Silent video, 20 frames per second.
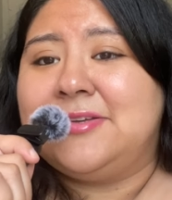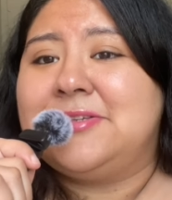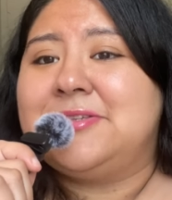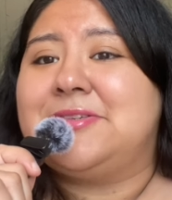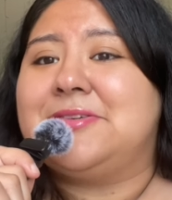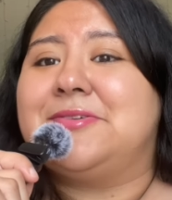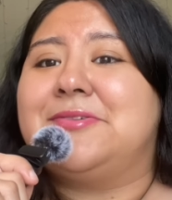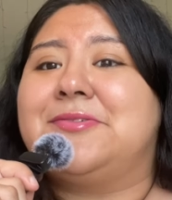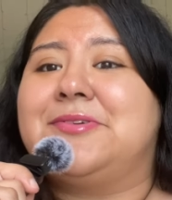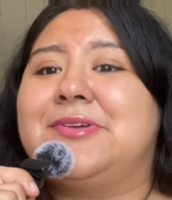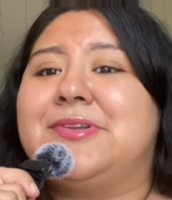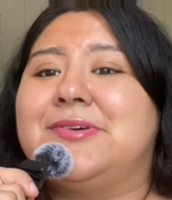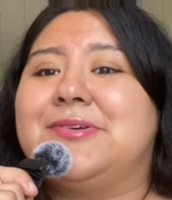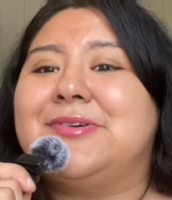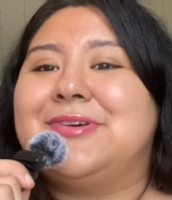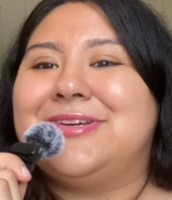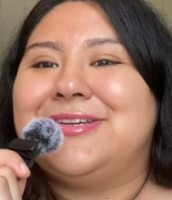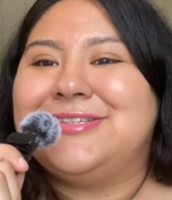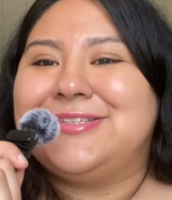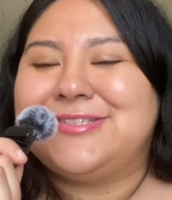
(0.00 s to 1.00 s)
So you
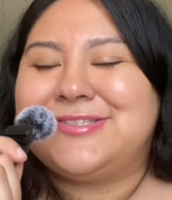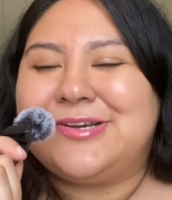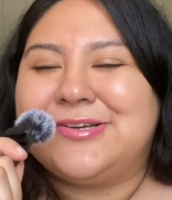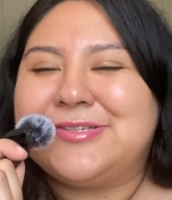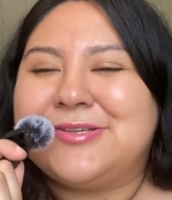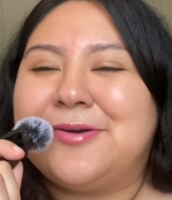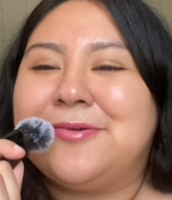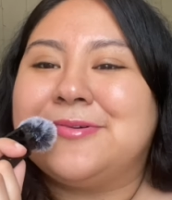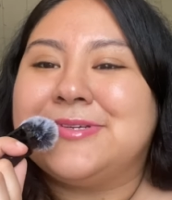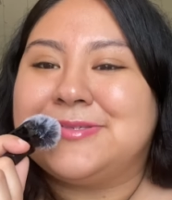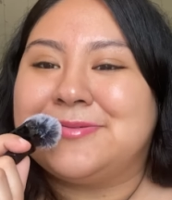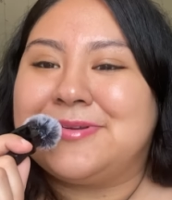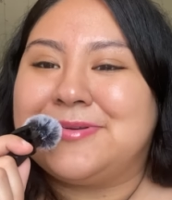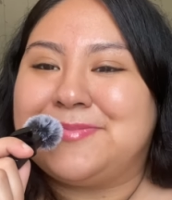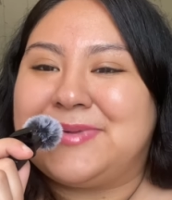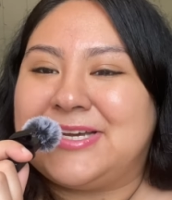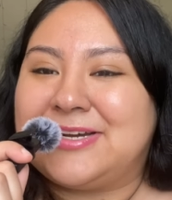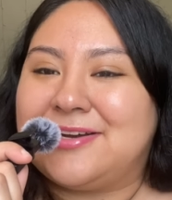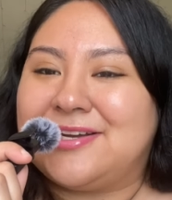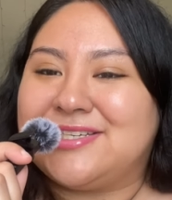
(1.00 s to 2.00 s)
just always want to
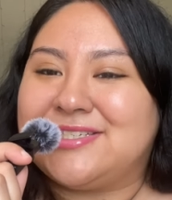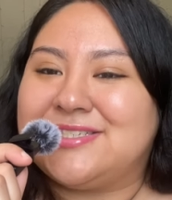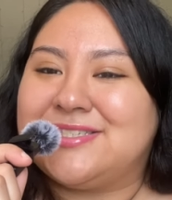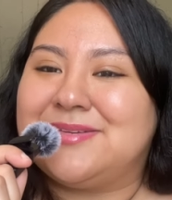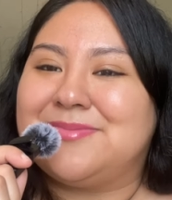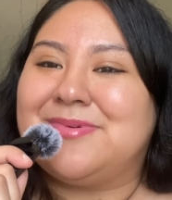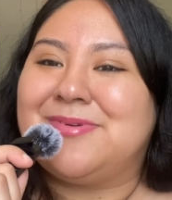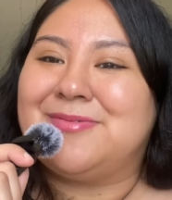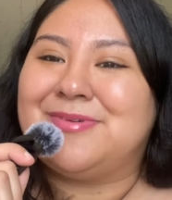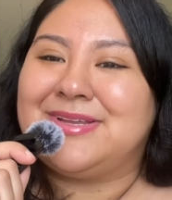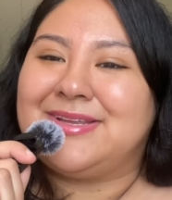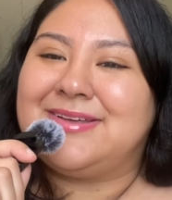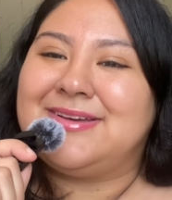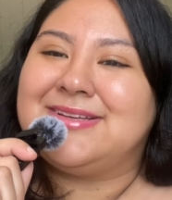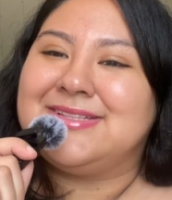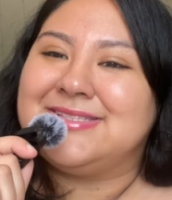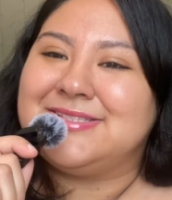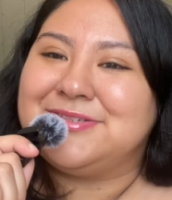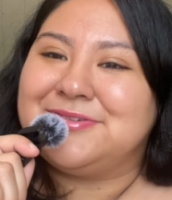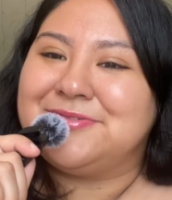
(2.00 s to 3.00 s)
be cautious about what you
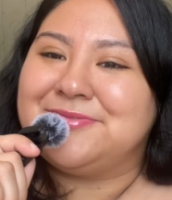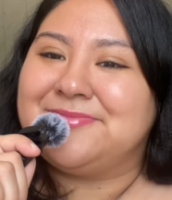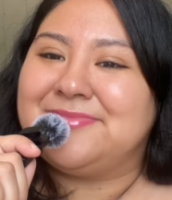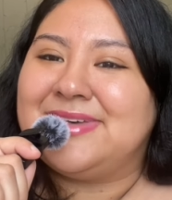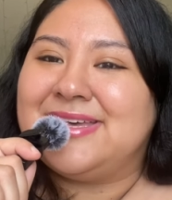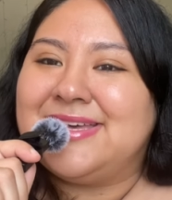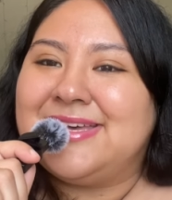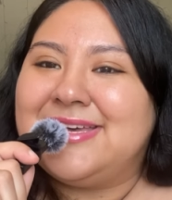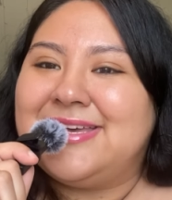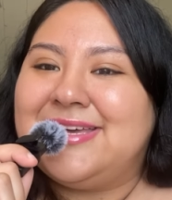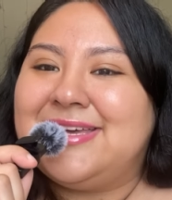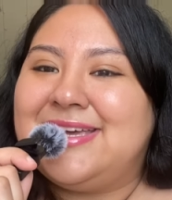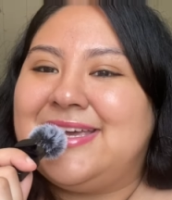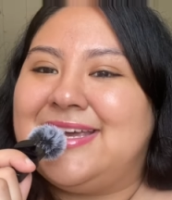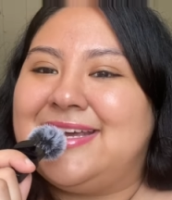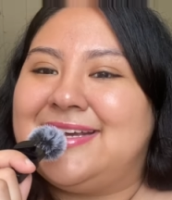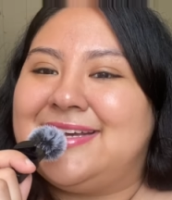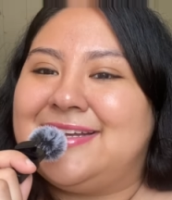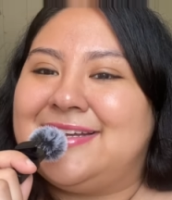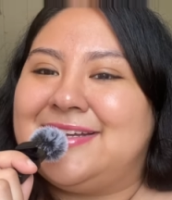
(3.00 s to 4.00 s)
consume
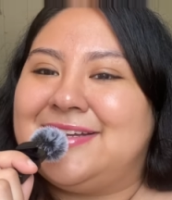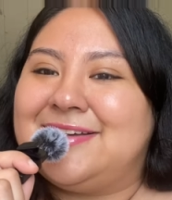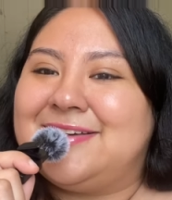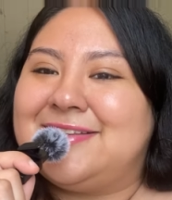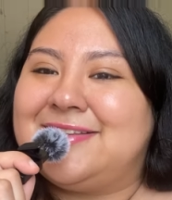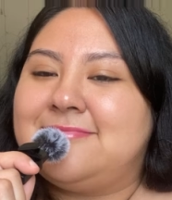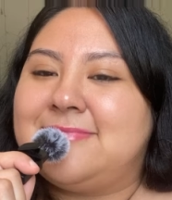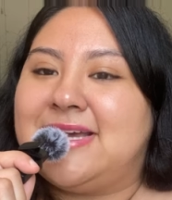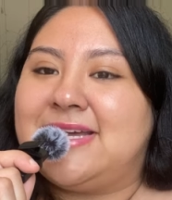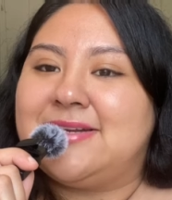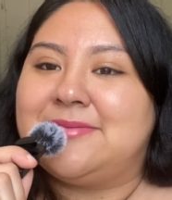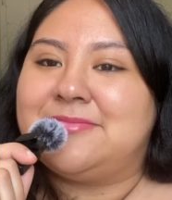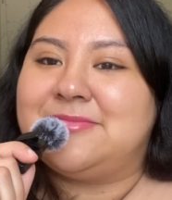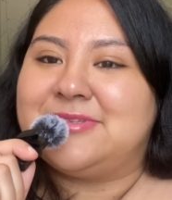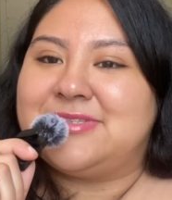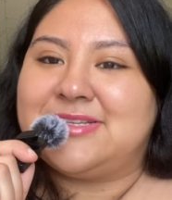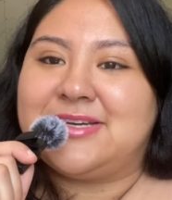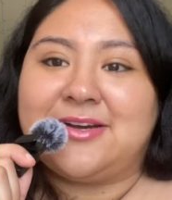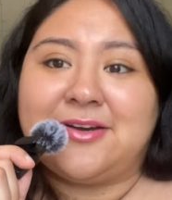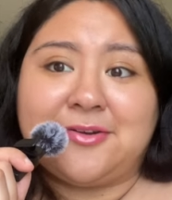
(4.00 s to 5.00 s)
and
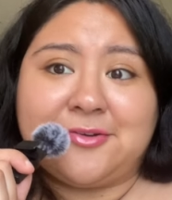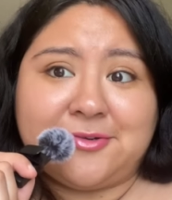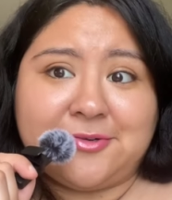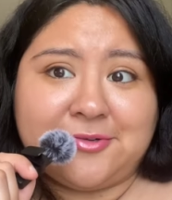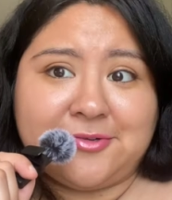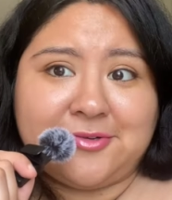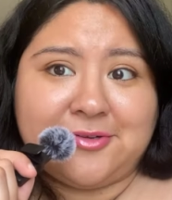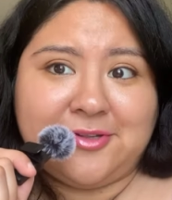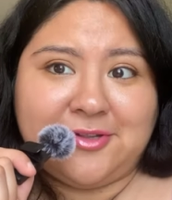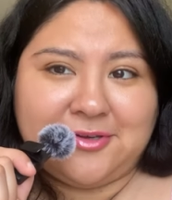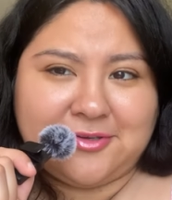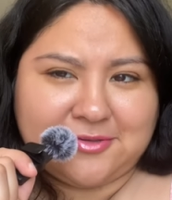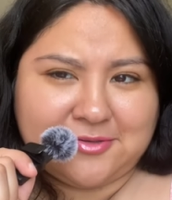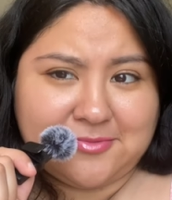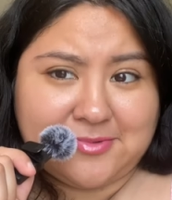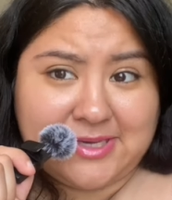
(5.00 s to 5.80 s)
animals that got hurt along the